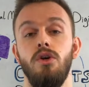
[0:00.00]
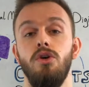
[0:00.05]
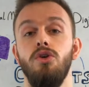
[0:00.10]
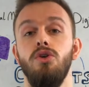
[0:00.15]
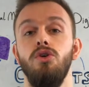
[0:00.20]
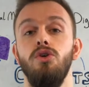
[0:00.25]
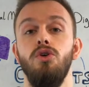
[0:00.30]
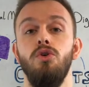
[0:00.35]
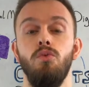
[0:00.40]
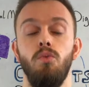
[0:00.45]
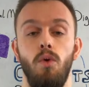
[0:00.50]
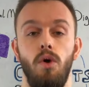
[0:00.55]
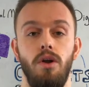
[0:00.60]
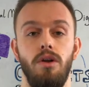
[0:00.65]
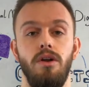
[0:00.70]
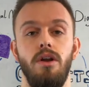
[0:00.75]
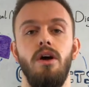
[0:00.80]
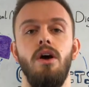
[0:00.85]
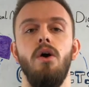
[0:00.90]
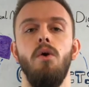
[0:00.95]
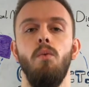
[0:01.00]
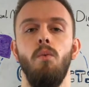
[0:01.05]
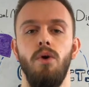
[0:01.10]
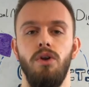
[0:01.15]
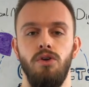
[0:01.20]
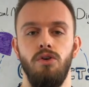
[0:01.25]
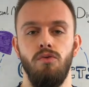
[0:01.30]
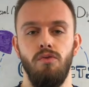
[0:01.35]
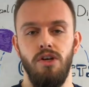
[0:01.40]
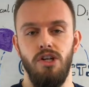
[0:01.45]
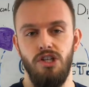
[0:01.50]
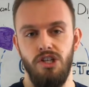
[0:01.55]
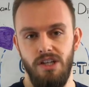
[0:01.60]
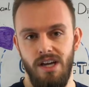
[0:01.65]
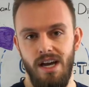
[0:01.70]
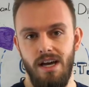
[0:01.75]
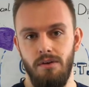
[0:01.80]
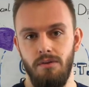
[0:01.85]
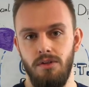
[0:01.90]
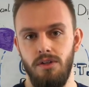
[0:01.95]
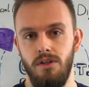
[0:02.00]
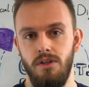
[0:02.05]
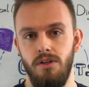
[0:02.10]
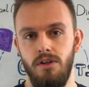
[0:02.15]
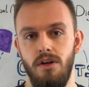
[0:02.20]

you want when you're reaching out.